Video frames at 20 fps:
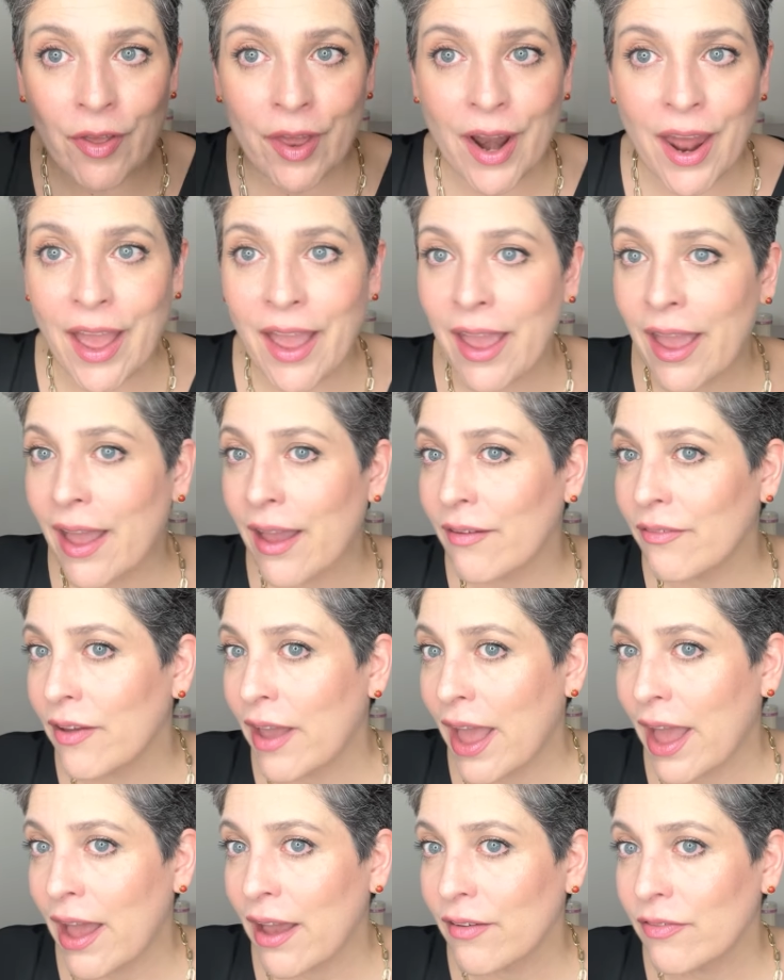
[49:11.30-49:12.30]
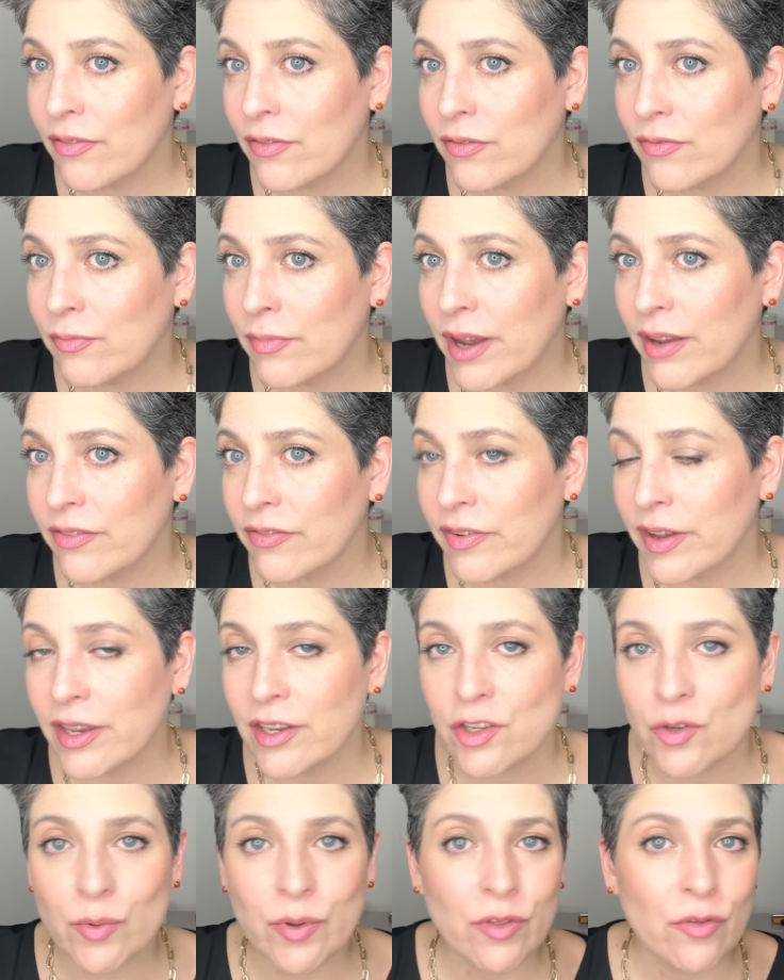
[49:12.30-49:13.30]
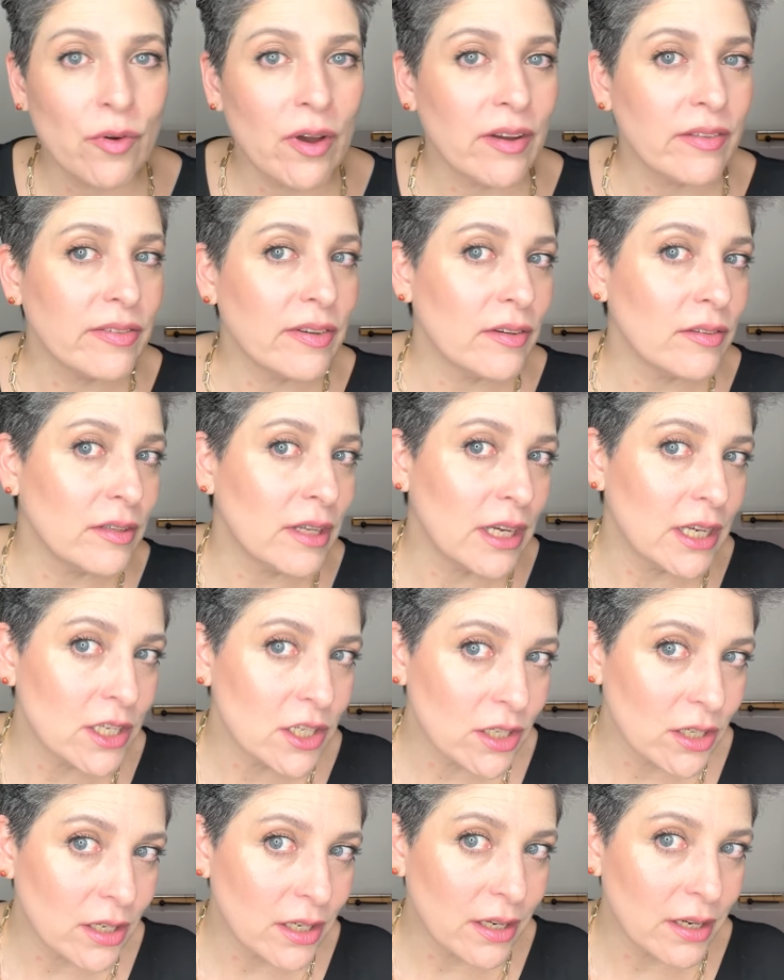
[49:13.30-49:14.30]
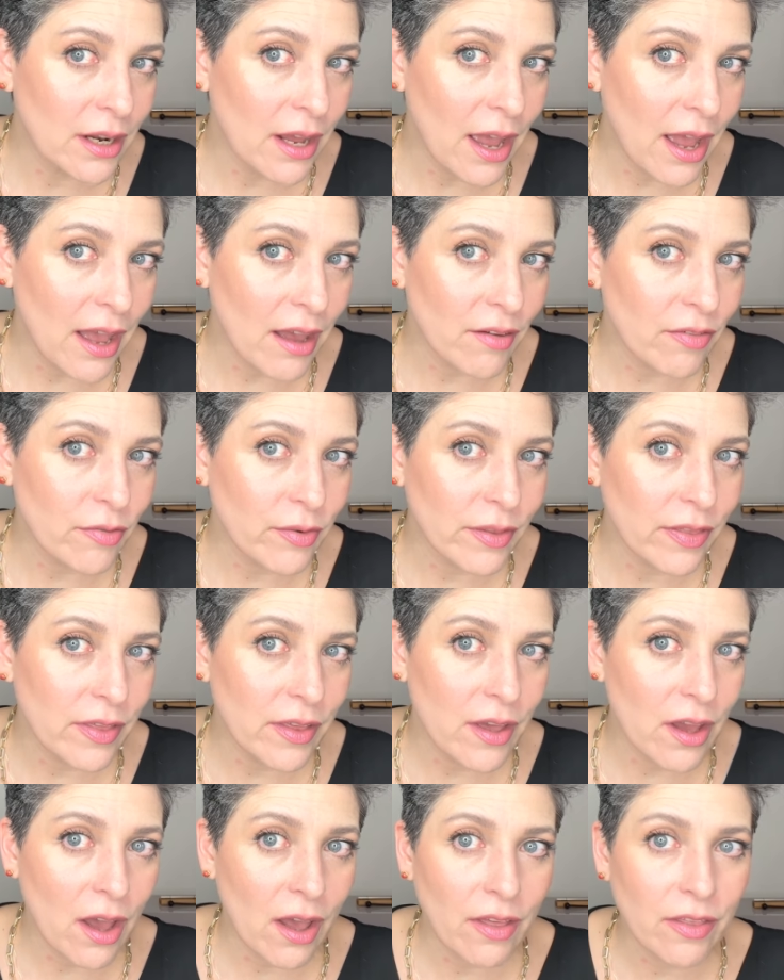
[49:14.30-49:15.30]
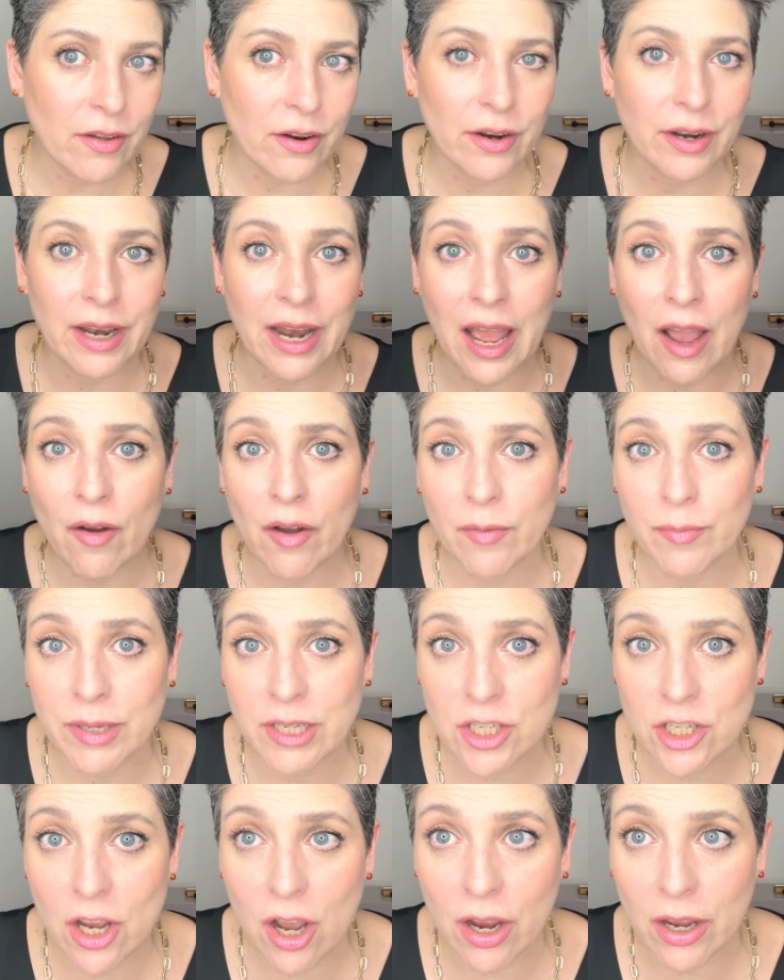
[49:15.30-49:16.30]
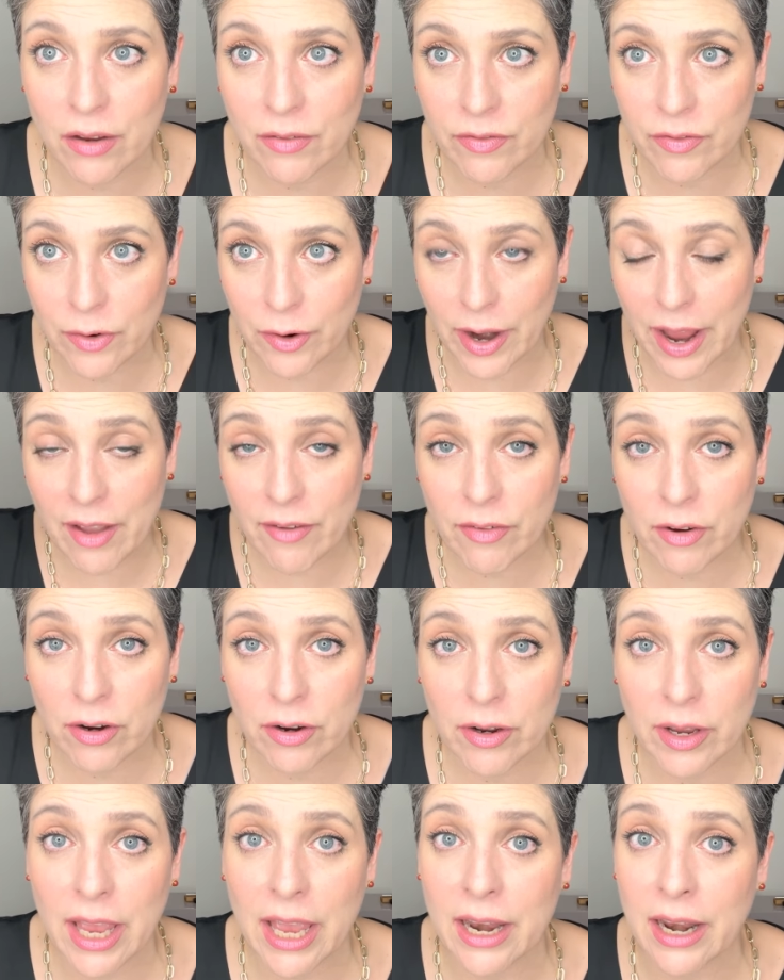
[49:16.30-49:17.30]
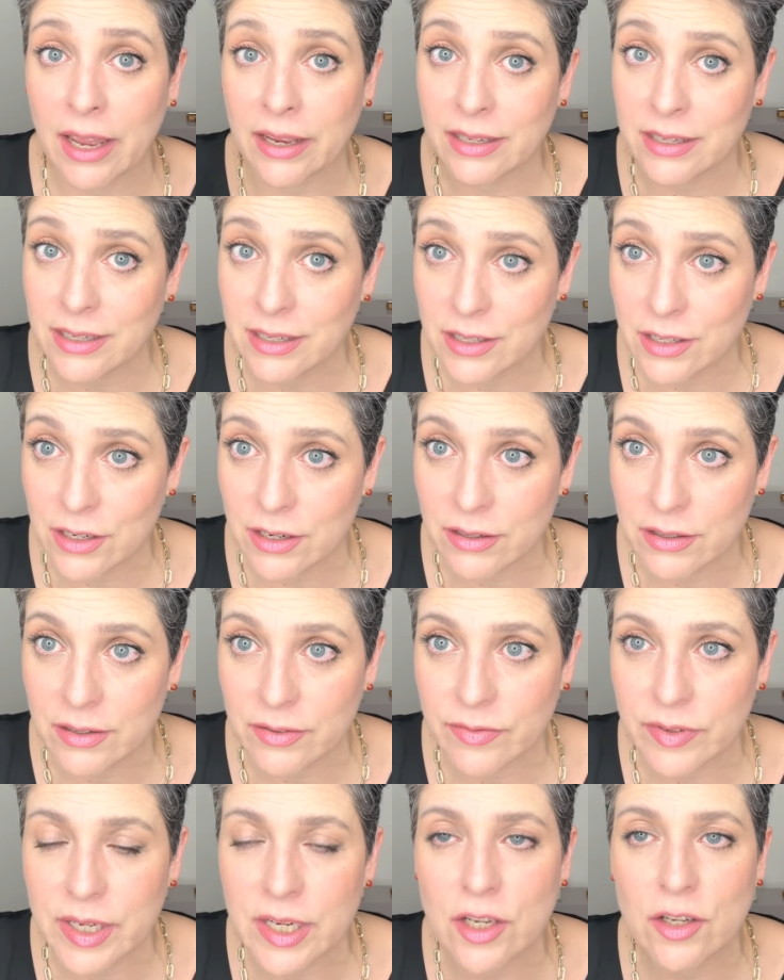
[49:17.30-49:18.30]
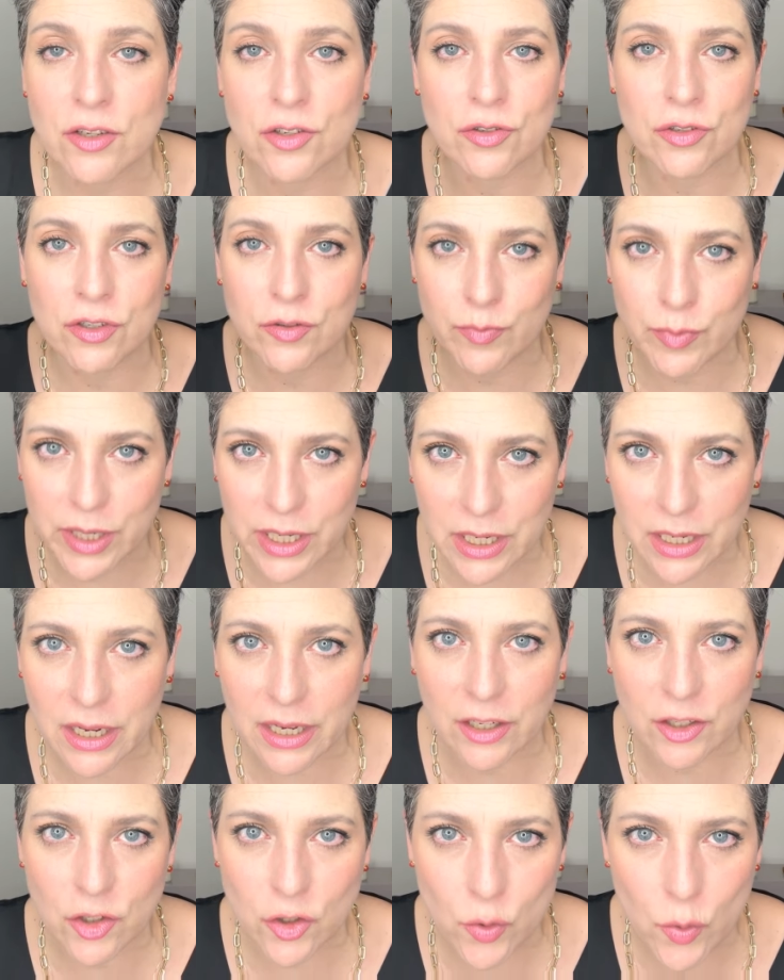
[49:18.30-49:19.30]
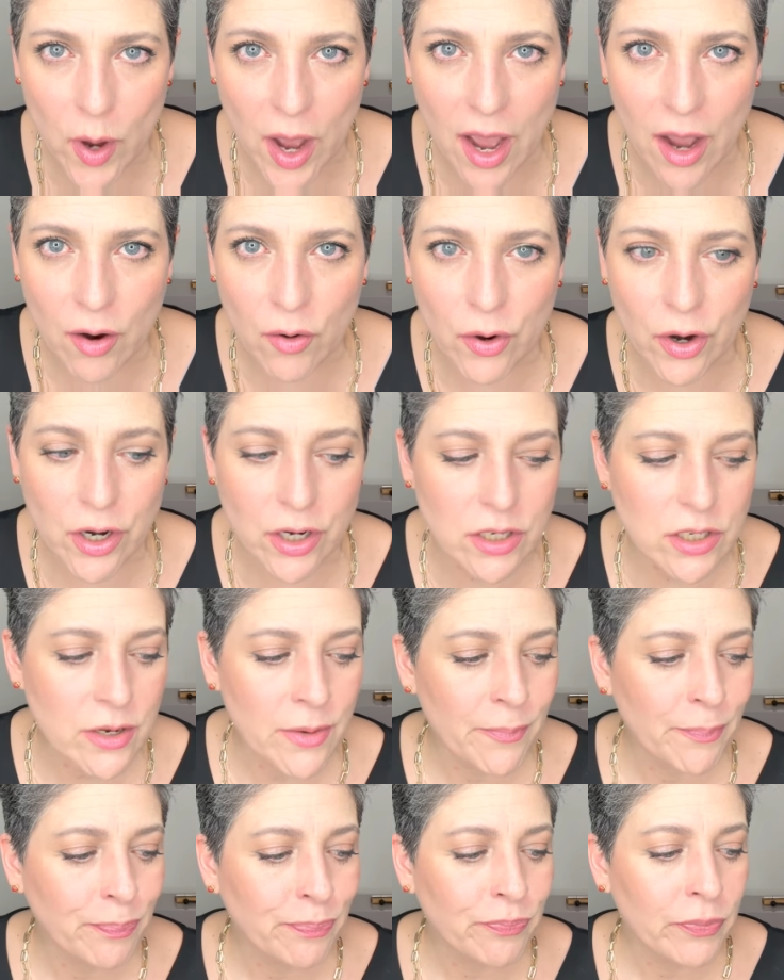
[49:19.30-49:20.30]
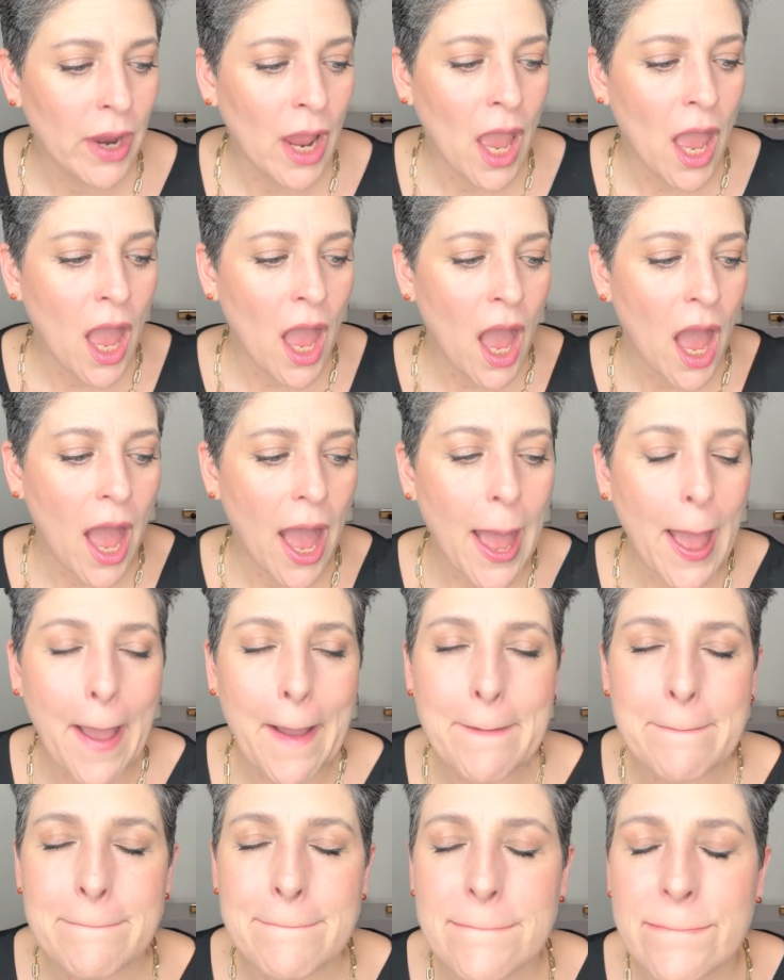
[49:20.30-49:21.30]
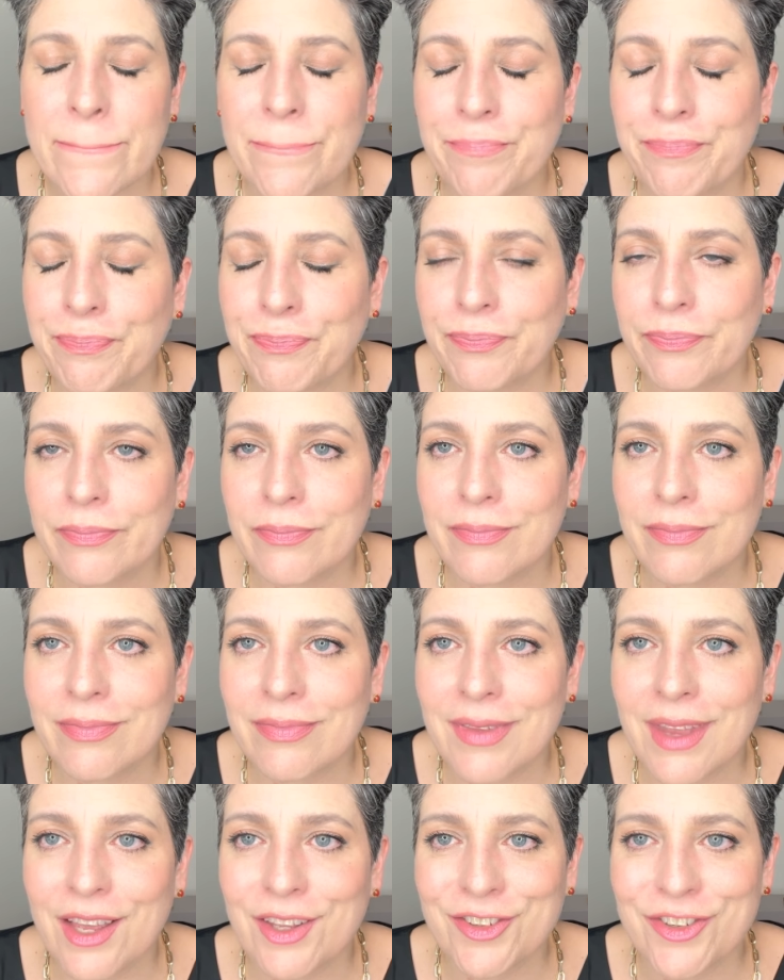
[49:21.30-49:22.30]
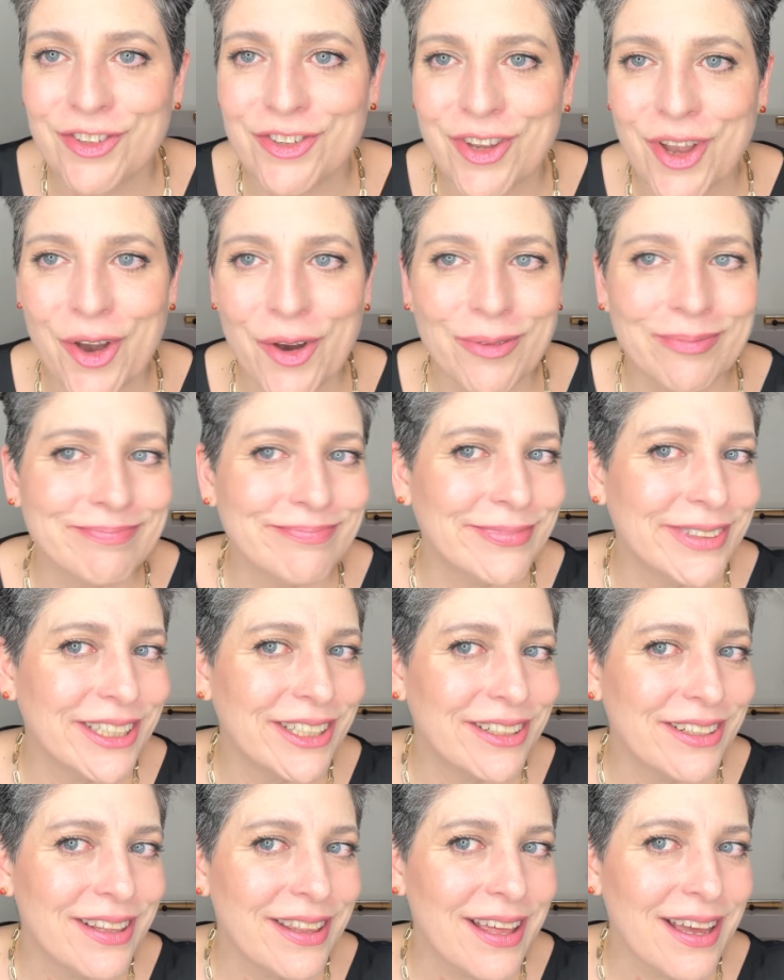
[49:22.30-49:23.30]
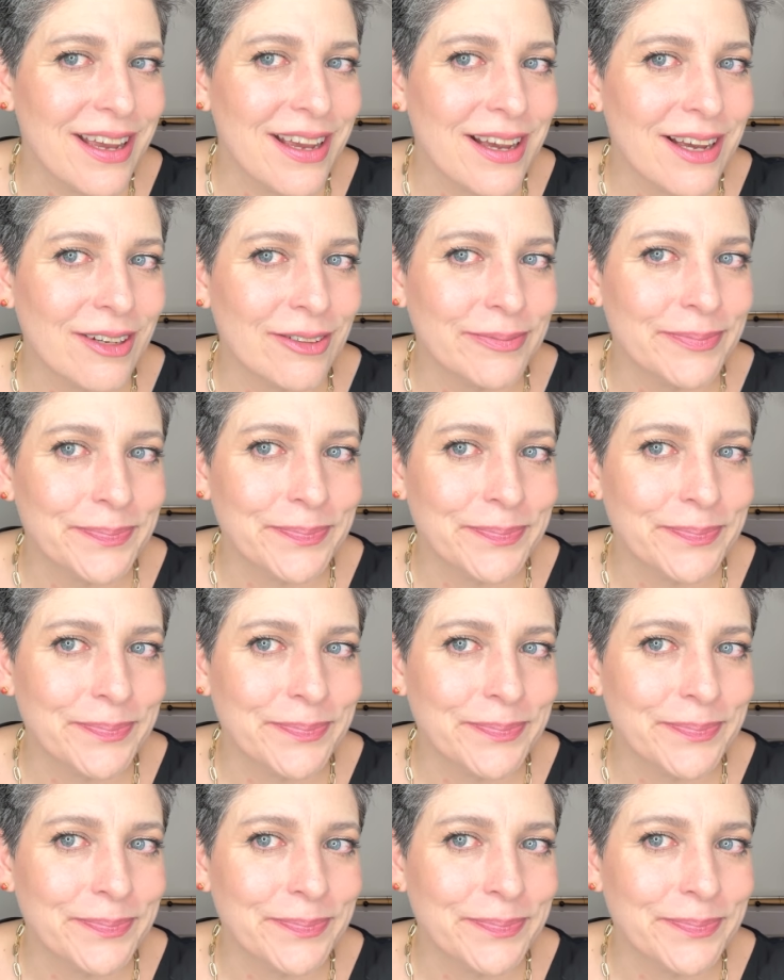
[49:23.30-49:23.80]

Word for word: that I have half of my face with one foundation and half with the other. Now I've been talking forever and I did the other video, so it's been like two hours. Um, so what do you think?